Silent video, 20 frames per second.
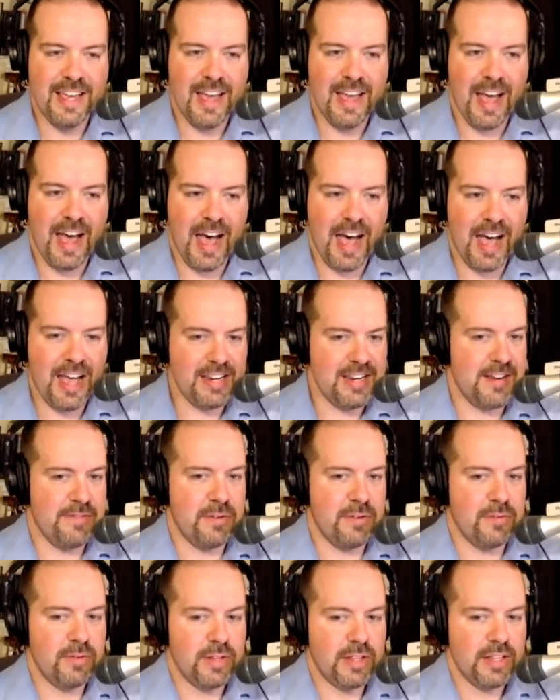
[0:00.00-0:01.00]
I
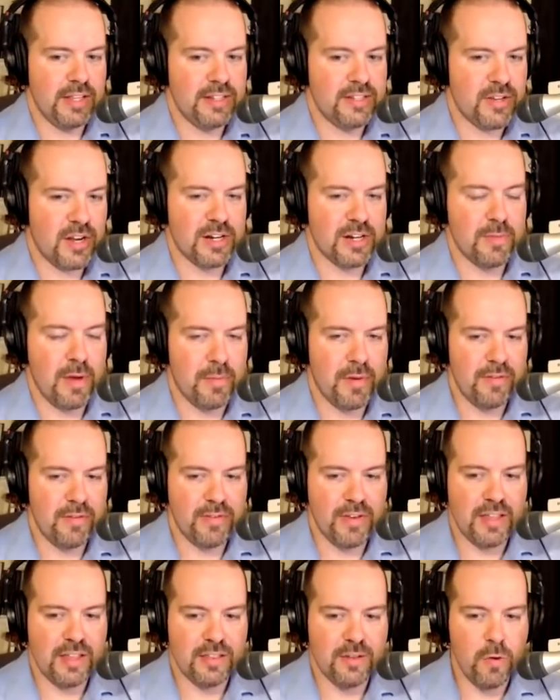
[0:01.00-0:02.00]
never really talked about my
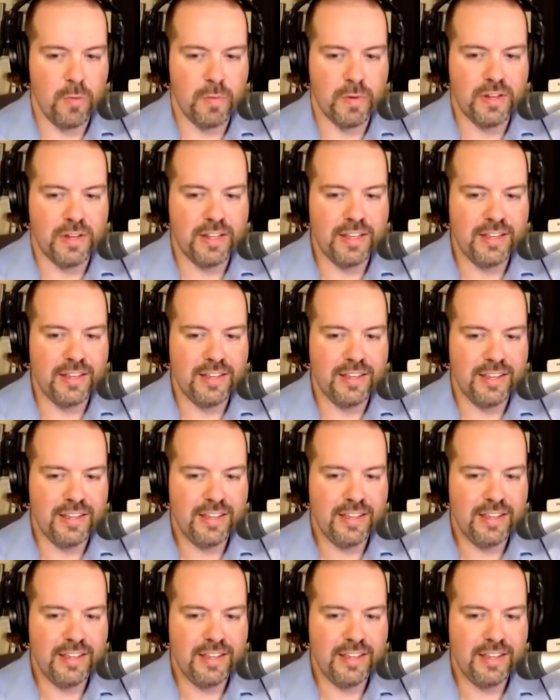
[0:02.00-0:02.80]
faith openly